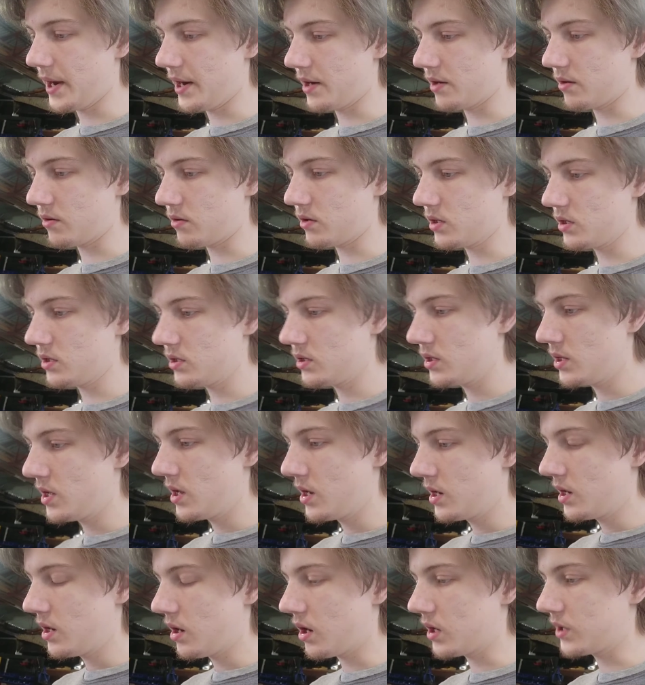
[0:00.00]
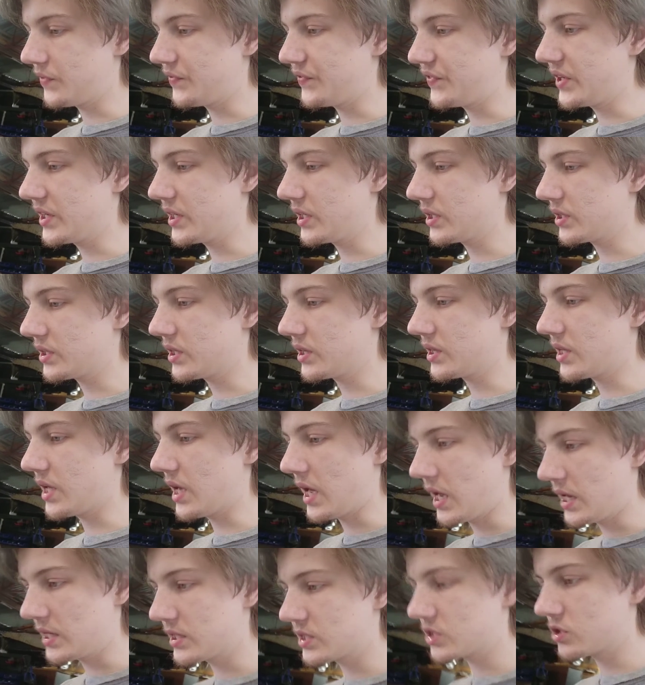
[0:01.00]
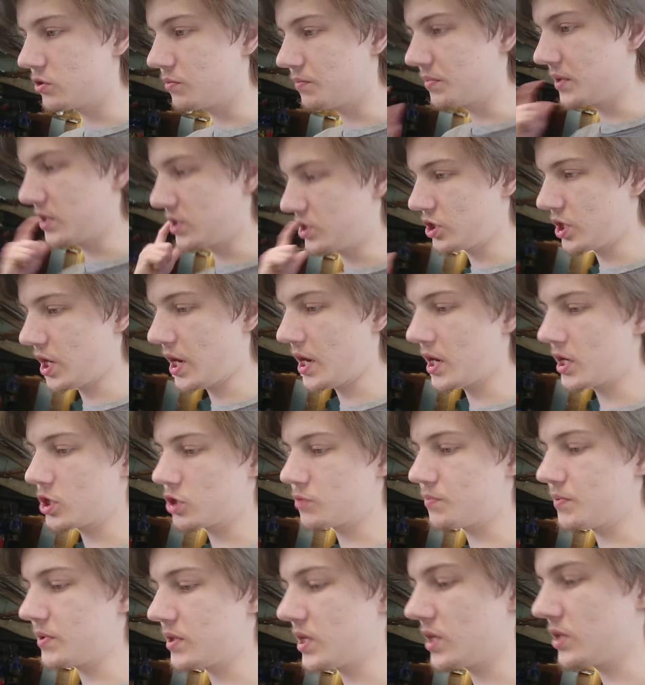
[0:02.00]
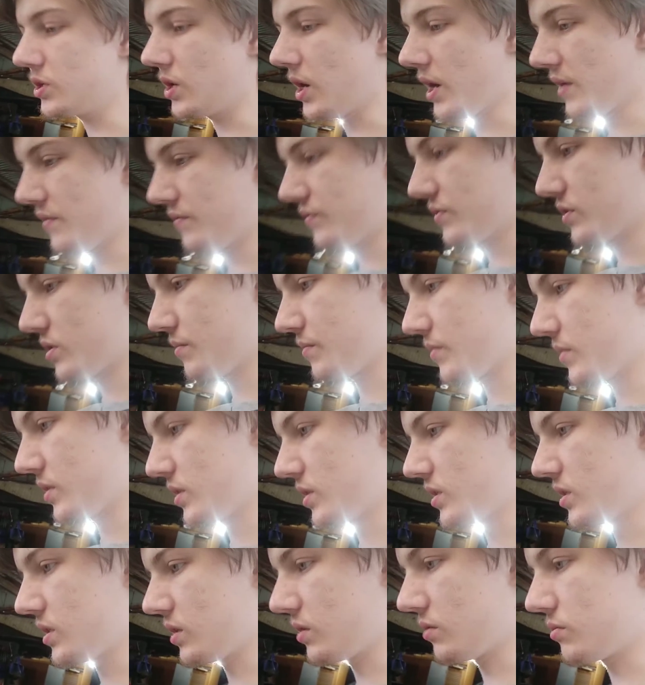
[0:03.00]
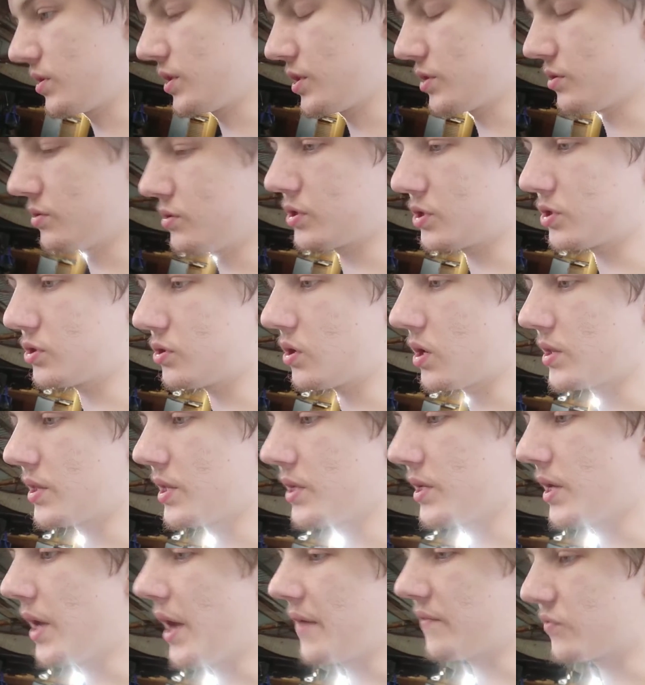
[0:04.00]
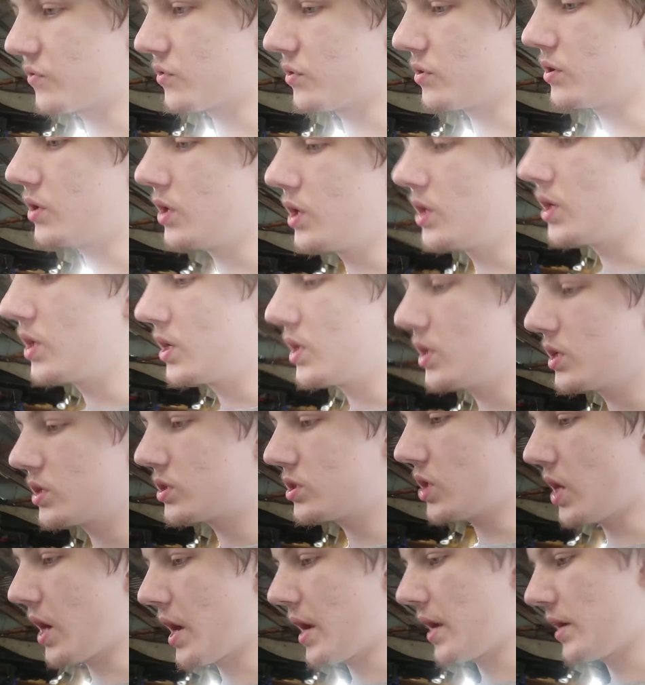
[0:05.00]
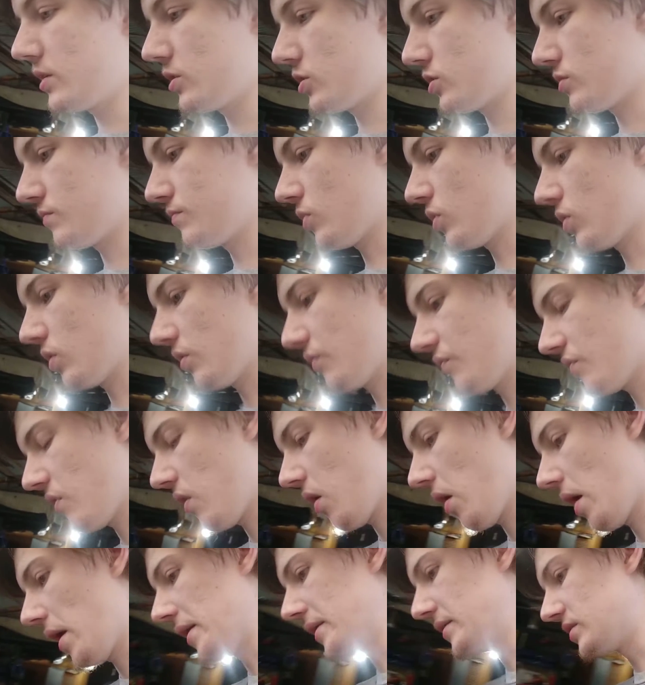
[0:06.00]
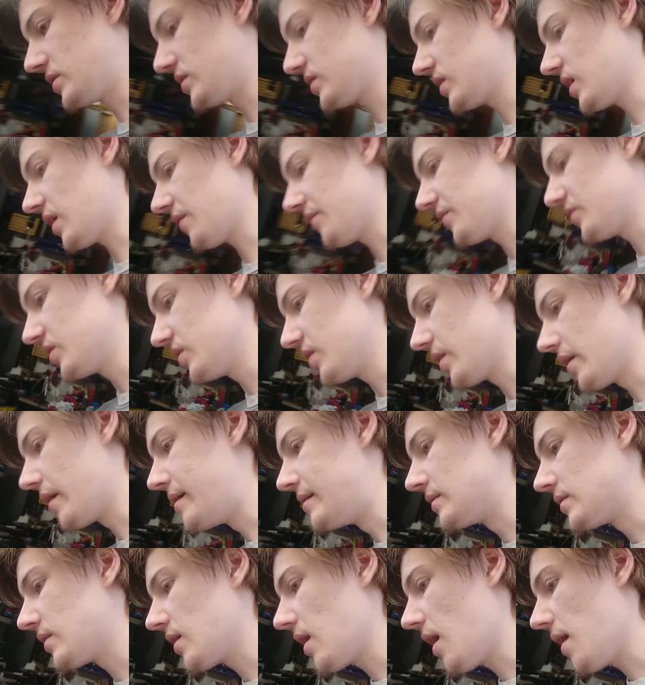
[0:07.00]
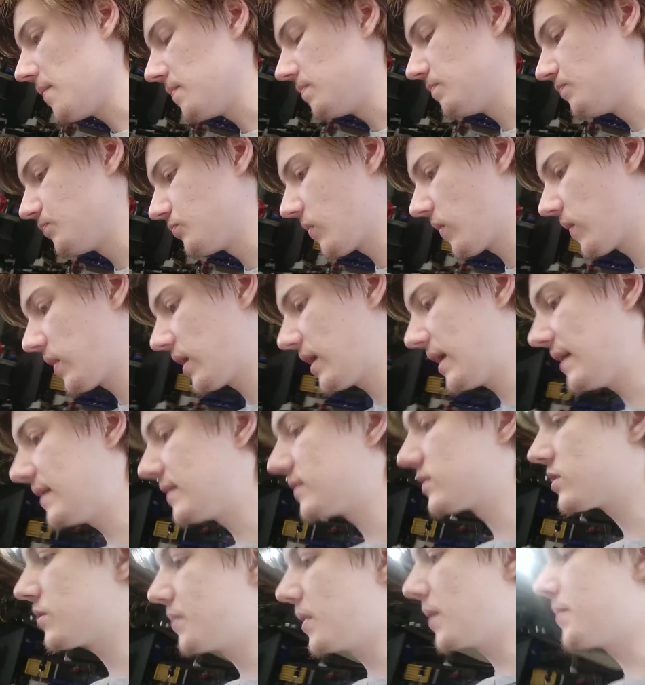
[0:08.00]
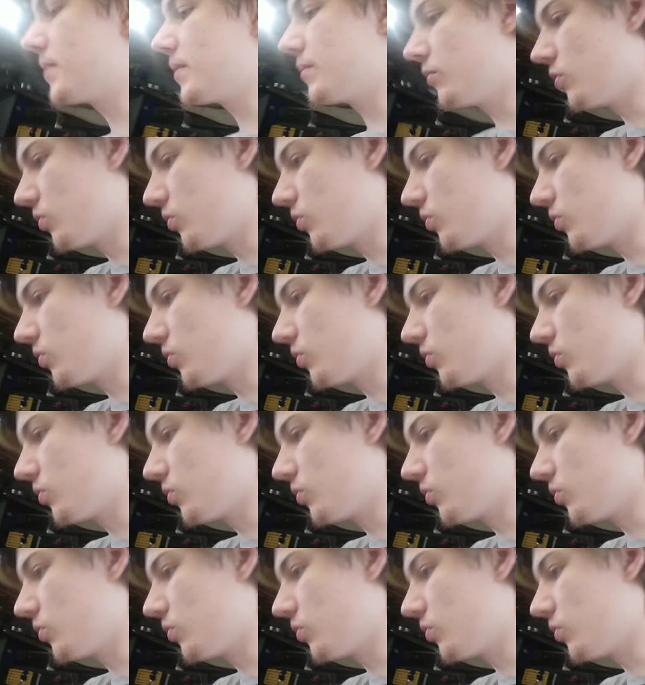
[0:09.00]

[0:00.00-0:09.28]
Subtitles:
error. I think that their heads could be changed, but then you have some ancillaries on the side that you have to change and modify and stuff to get it to be a bit